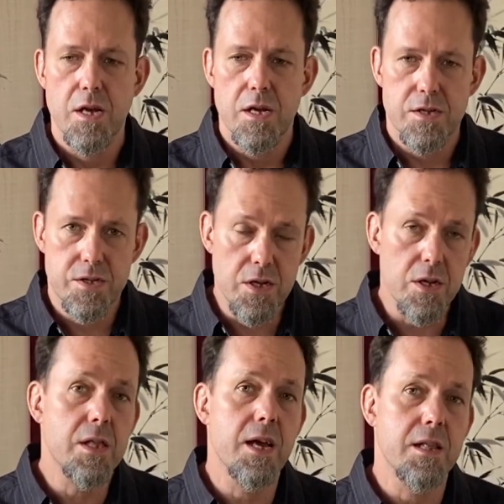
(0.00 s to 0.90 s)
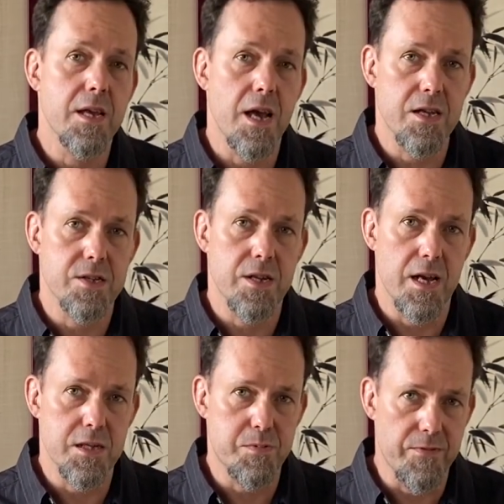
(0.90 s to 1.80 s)
still lightly
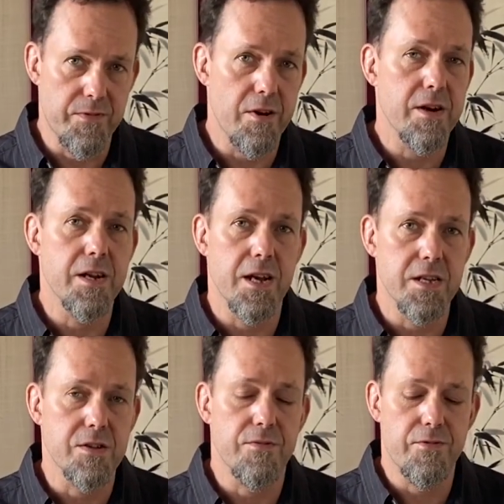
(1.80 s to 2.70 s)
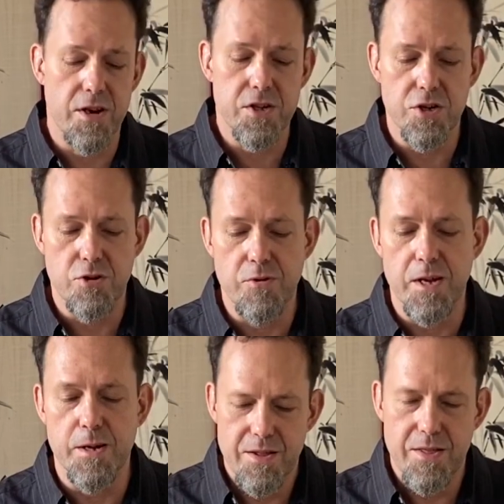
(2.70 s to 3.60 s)
oxidized, but very nice and fresh and
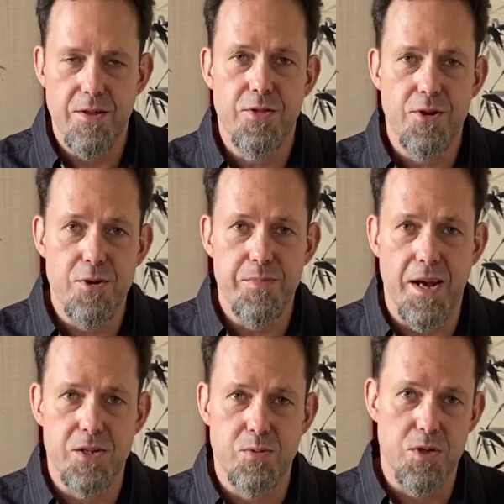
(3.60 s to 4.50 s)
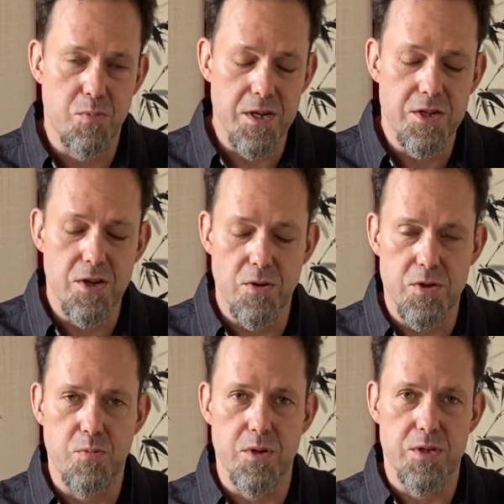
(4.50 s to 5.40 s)
green. The third batch, which we
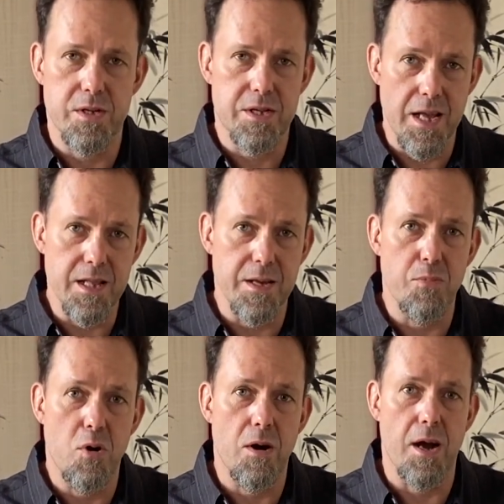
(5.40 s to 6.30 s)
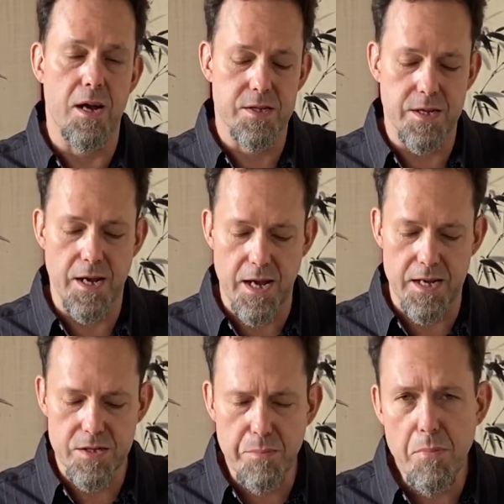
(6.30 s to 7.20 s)
chose, was slightly more
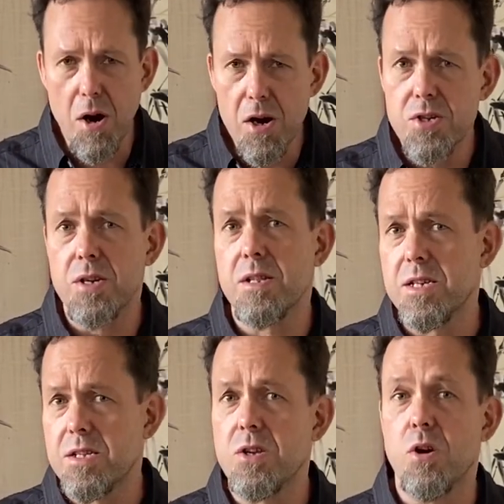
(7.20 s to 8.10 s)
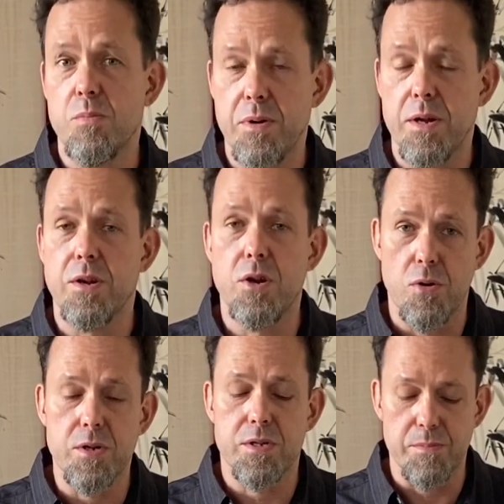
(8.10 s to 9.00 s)
oxidized. Marginally so, but
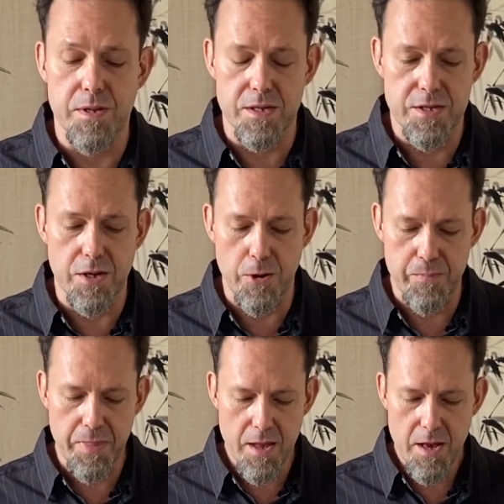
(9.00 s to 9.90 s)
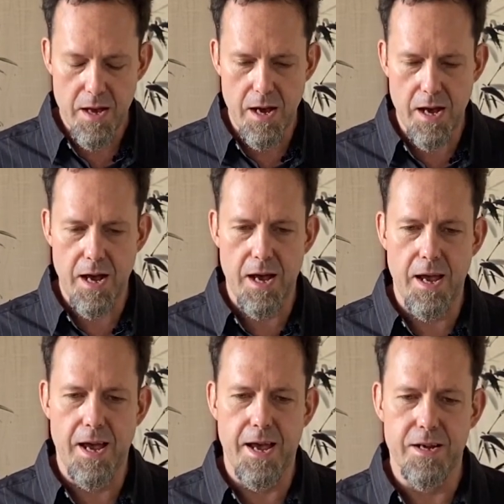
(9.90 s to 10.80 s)
noticeably so.
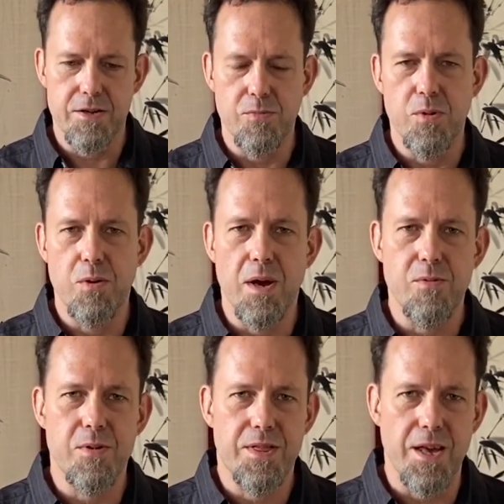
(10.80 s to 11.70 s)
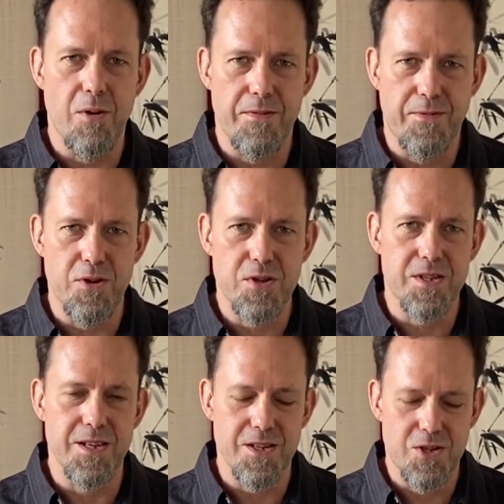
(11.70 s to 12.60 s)
And we went with our first
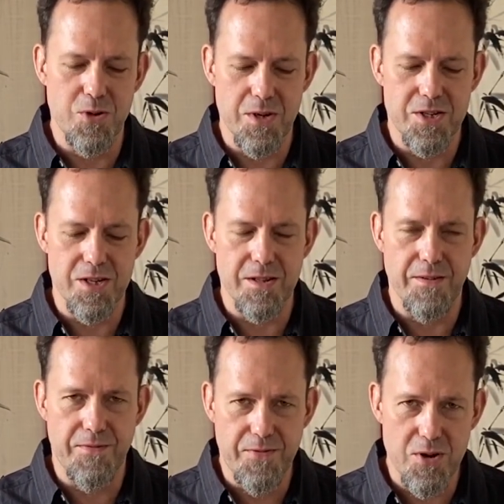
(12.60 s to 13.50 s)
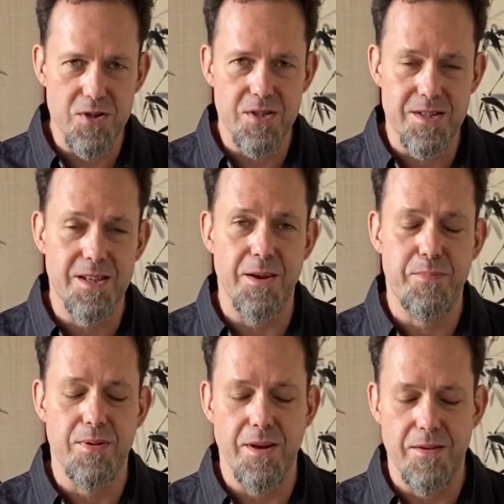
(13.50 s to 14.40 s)
intuition, the first sip
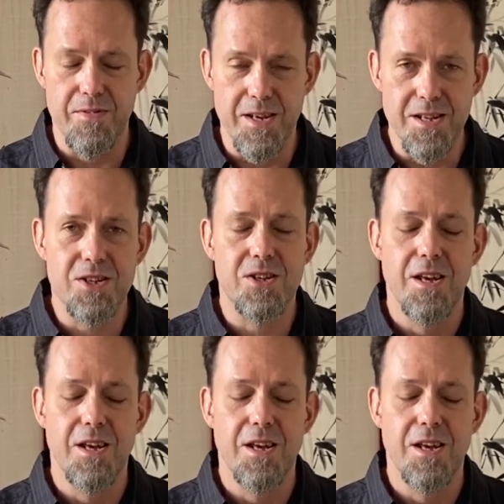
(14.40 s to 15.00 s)
of each.